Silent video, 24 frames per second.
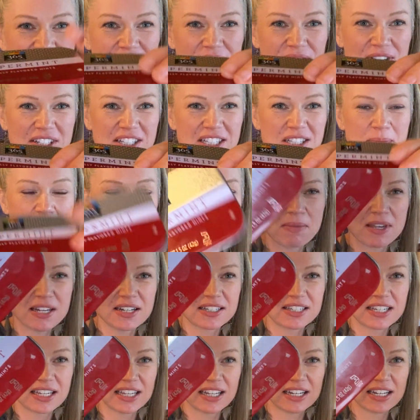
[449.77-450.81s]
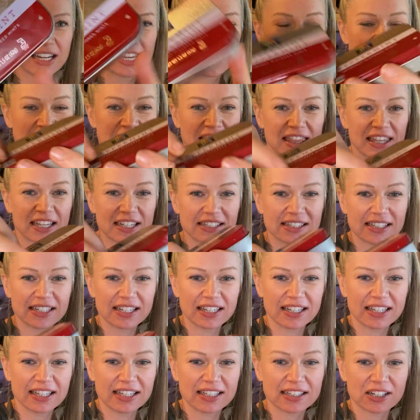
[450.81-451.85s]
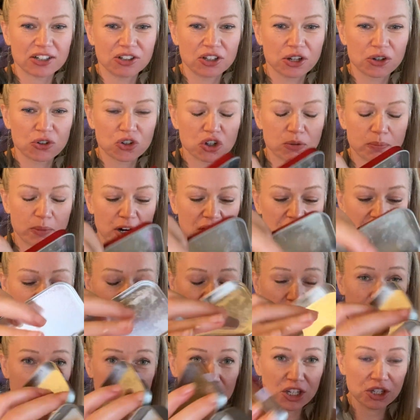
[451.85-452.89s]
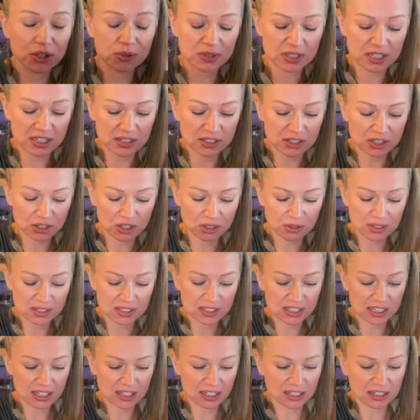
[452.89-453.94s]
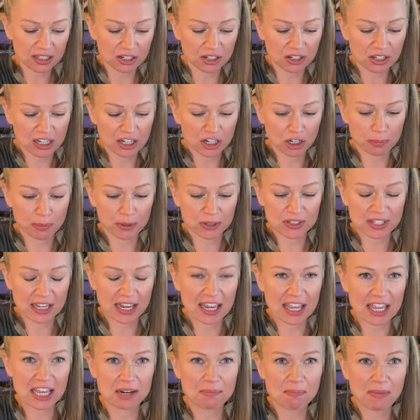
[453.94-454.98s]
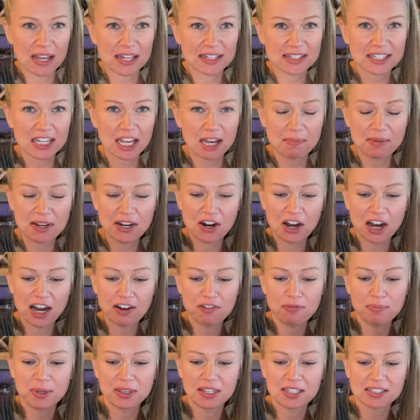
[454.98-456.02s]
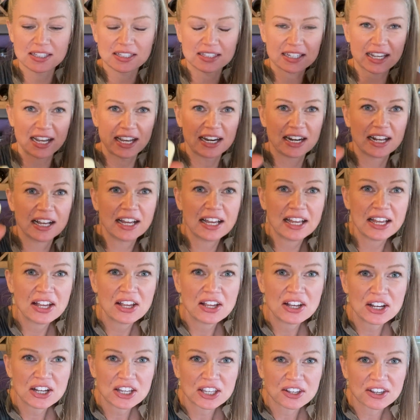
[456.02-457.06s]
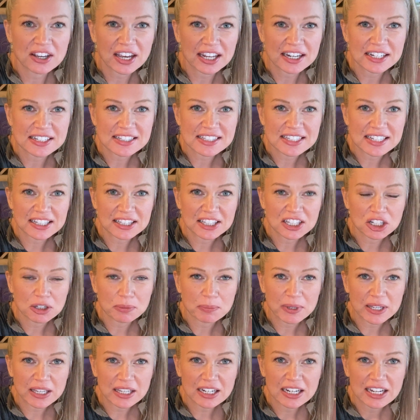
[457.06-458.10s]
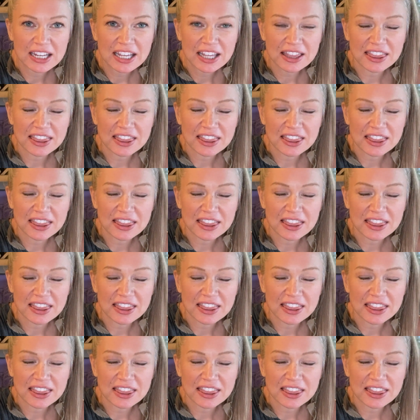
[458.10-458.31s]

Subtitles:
So this is my mint tin. This is a lotion bar that I've been using. So you can see the little 100% handmades coming off, but this is kind of, you can kind of see a little bit.